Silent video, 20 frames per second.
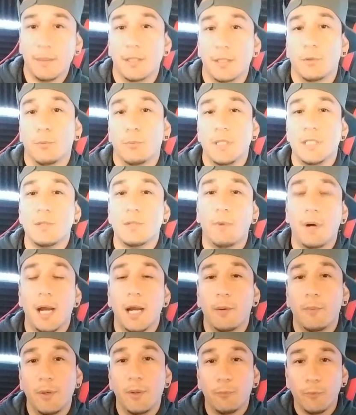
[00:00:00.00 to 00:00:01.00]
and the reason why
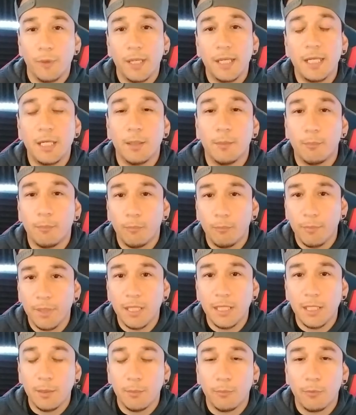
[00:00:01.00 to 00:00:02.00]
I went
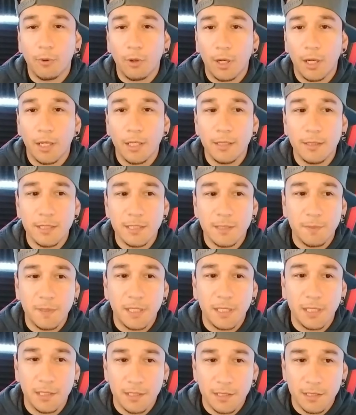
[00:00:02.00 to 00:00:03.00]
medium rod is
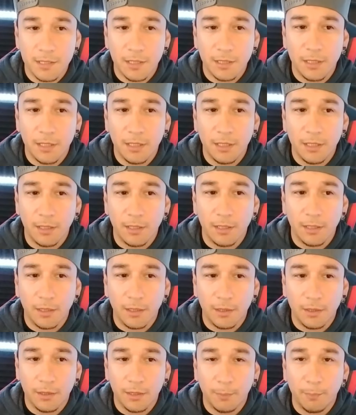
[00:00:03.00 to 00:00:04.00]
because of
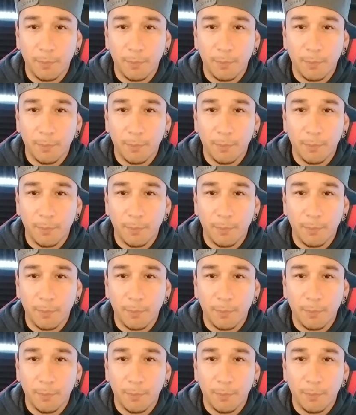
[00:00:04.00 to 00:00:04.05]
the